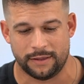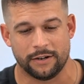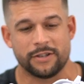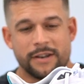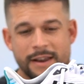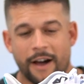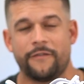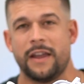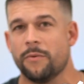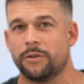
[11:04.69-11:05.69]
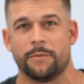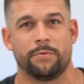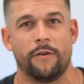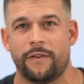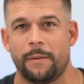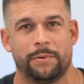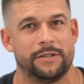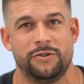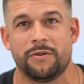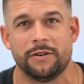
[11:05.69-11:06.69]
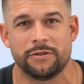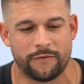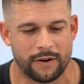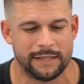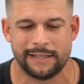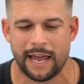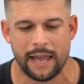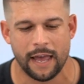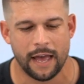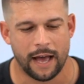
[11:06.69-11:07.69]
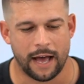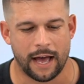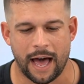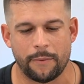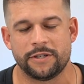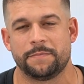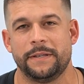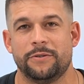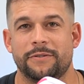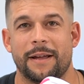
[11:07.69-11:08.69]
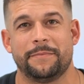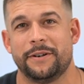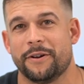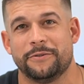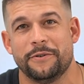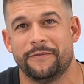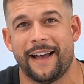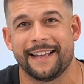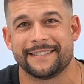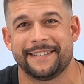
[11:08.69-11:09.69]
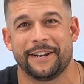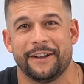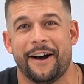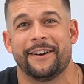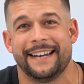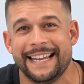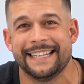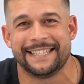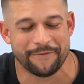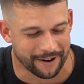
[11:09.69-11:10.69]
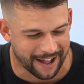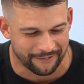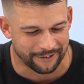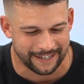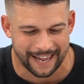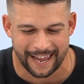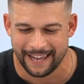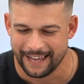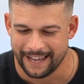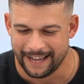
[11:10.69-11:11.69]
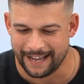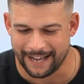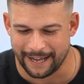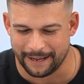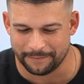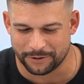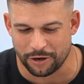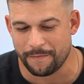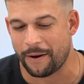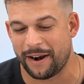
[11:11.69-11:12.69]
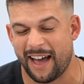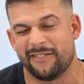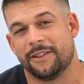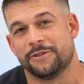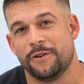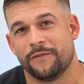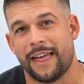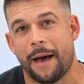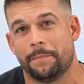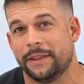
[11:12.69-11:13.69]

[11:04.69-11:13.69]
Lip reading: There's enough here with the Pro 5 Plus. You could use it for an easy day. I would just be too tempted to go too fast on an easy recovery day. So you might want to have another shoe for that.